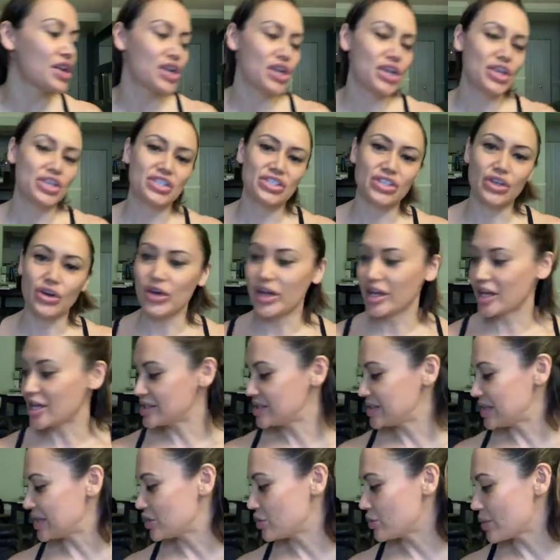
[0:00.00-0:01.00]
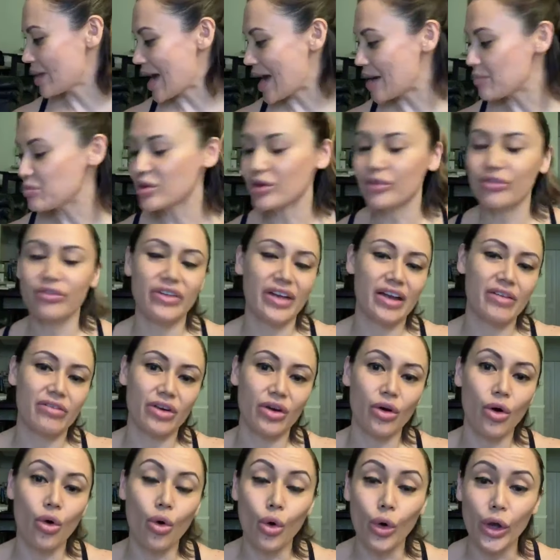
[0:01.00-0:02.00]
So like I said, grab your favorite
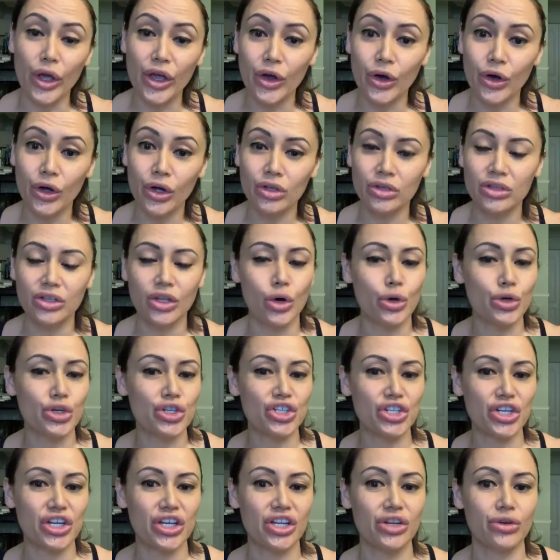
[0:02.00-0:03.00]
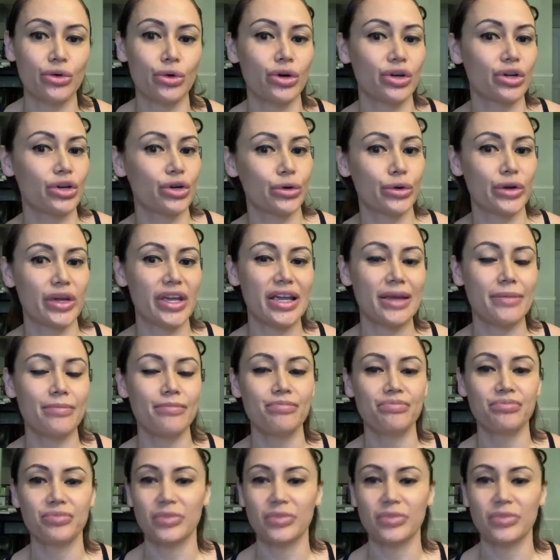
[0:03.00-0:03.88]
oil, lotion, or cream.